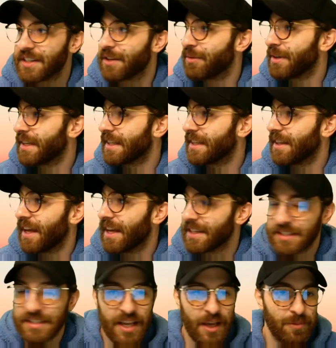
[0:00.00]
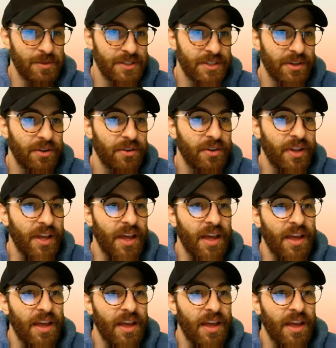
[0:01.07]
that we did last episode.